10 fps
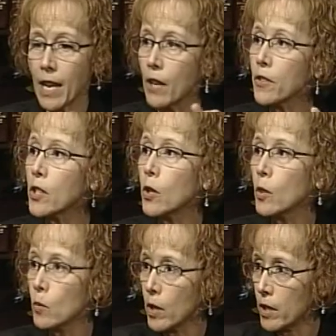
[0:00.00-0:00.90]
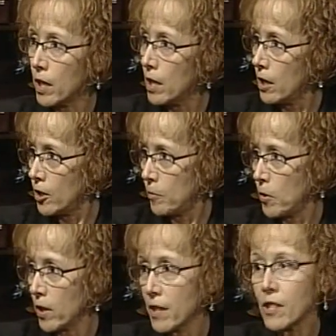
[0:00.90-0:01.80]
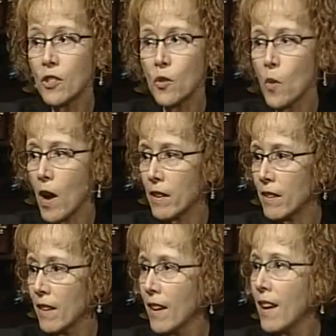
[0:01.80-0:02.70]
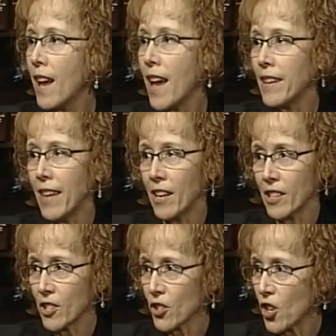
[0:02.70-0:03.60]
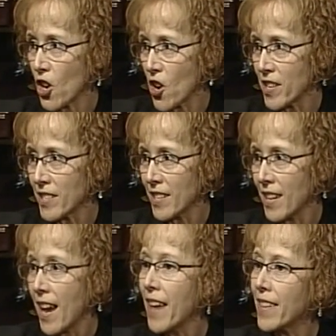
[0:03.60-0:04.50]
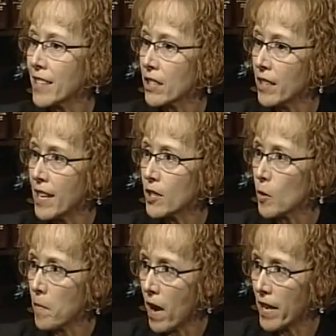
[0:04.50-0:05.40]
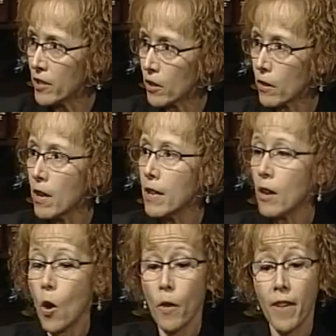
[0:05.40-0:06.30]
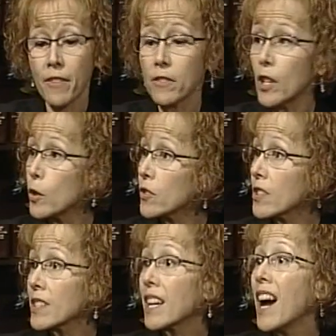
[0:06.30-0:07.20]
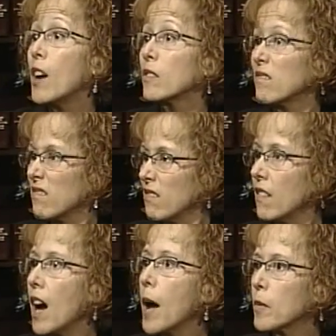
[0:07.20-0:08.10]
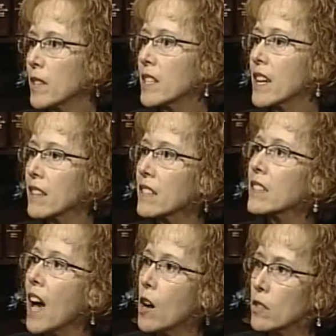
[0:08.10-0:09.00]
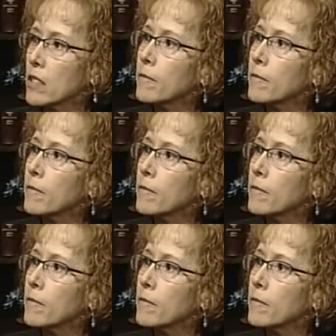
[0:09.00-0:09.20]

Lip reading: out the old one, you put in the new one, and then it's current, and that's a nice reminder, oh, if I've closed this account, I'm going to take this out.